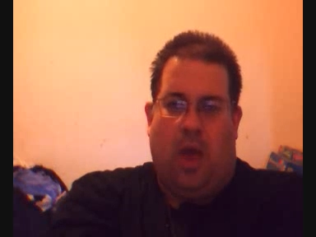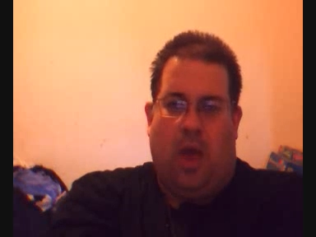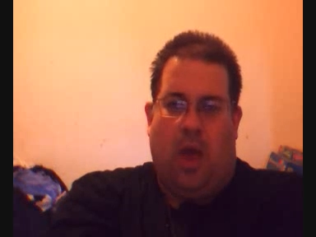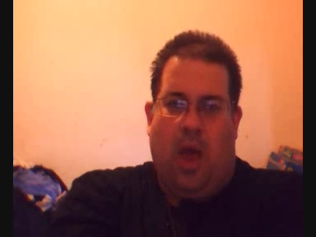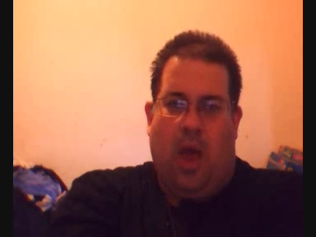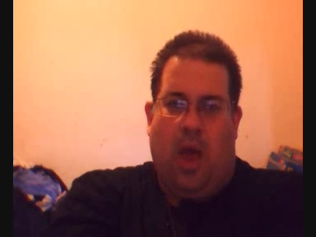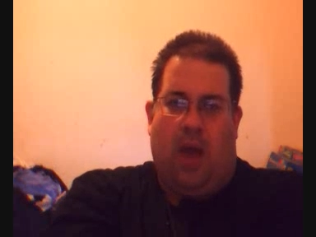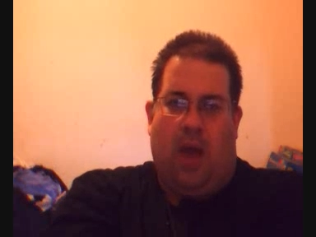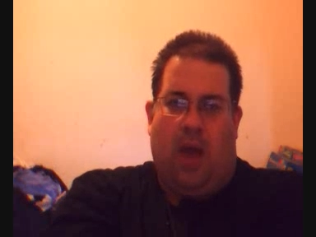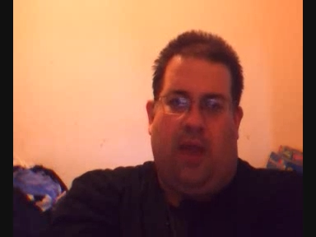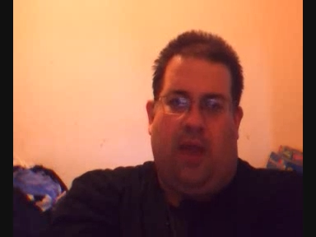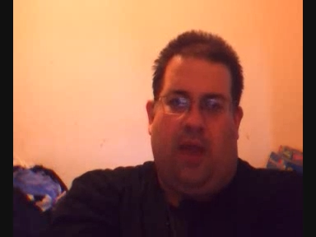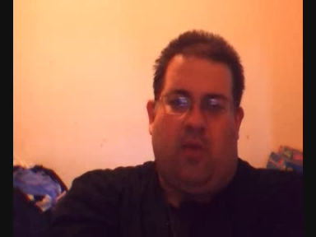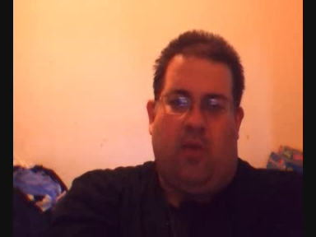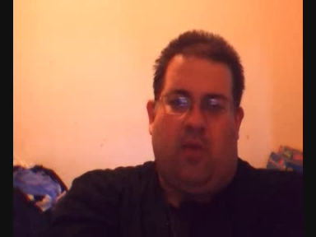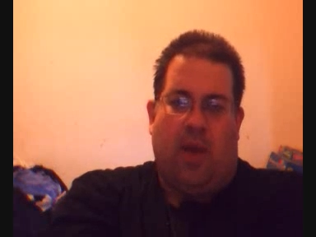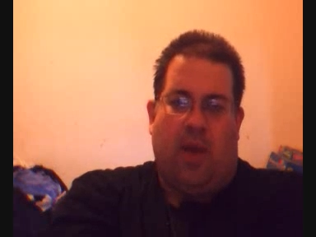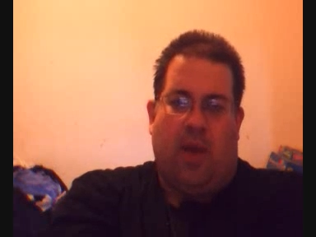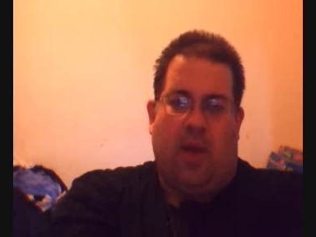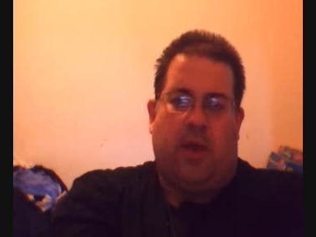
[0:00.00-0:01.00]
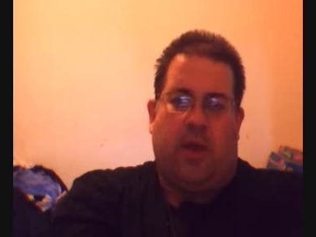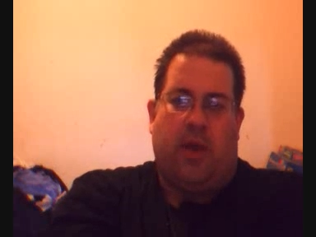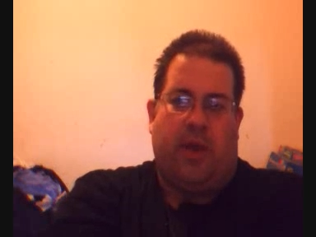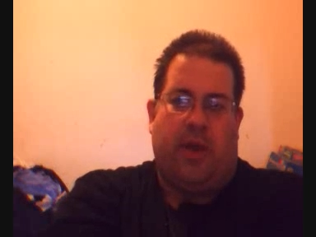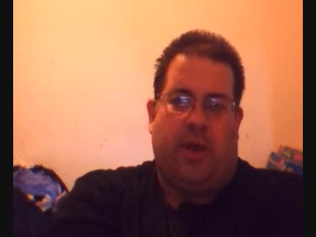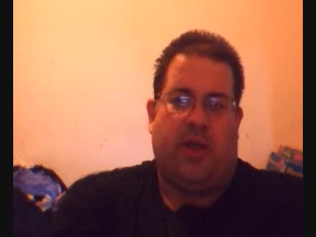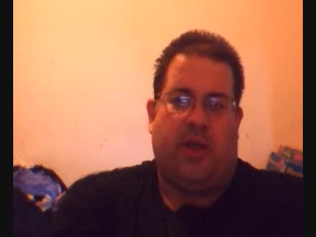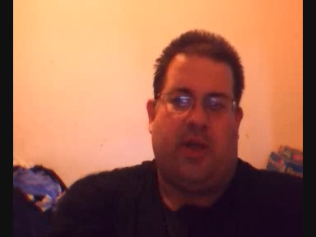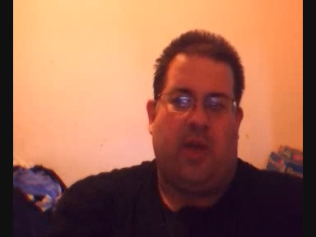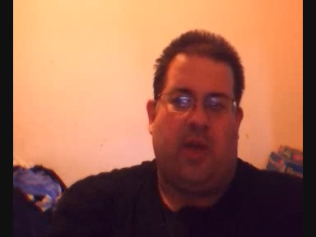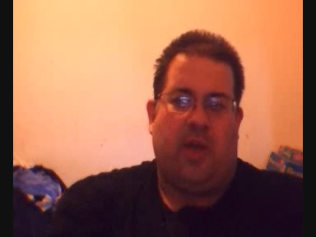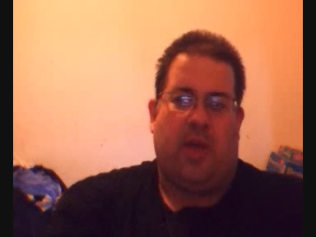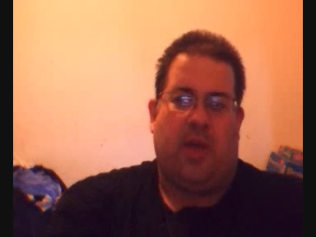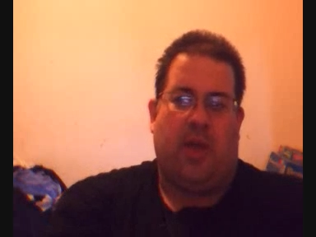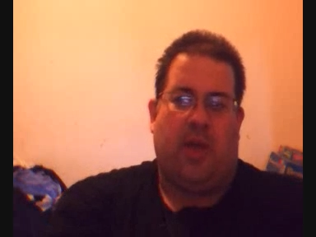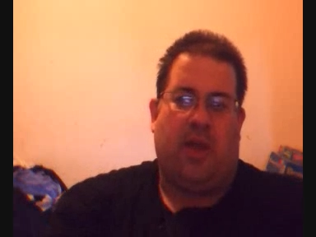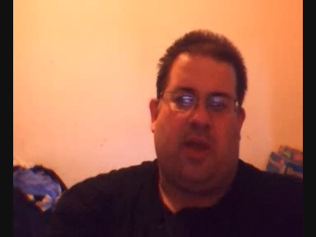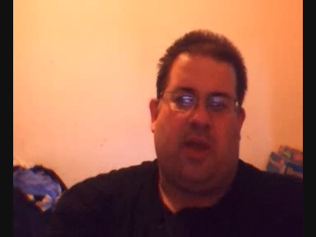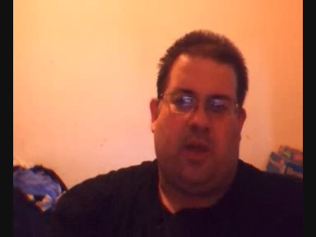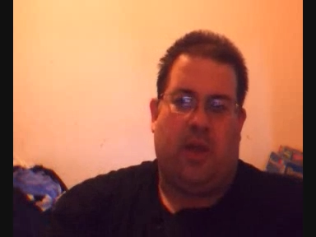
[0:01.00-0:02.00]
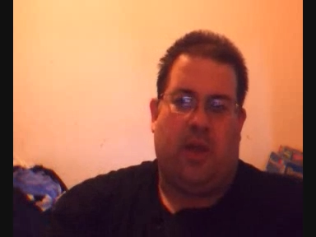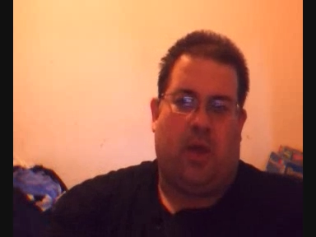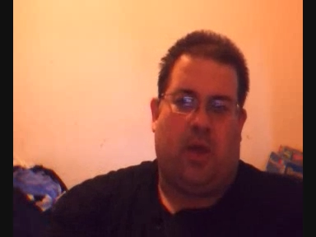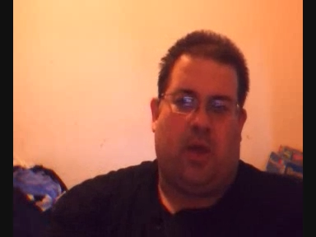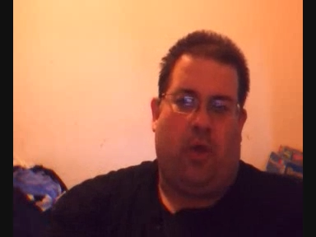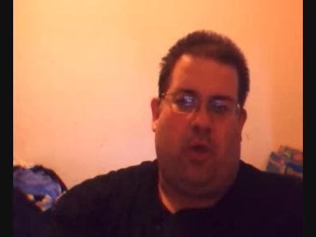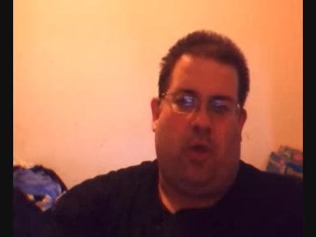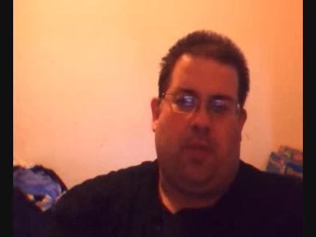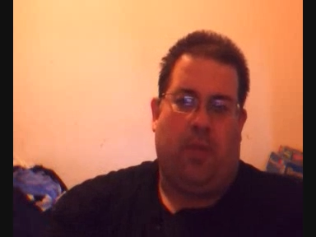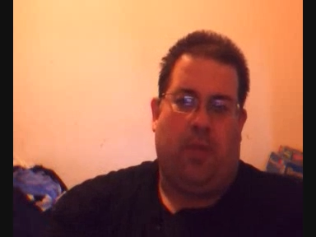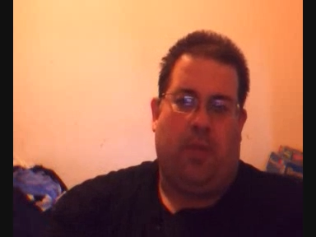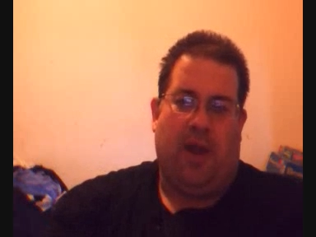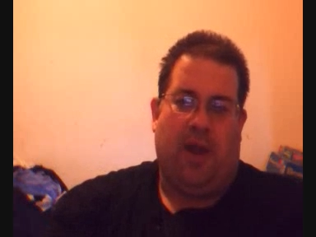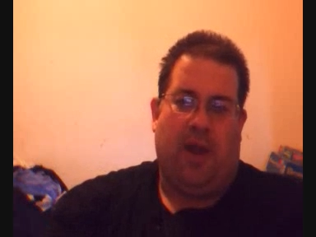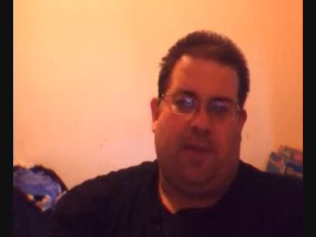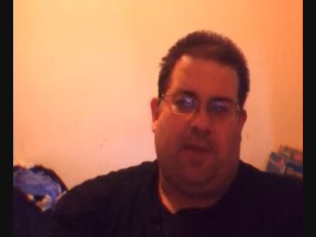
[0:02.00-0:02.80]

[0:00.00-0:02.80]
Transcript: another race had achieved sentience on the planet,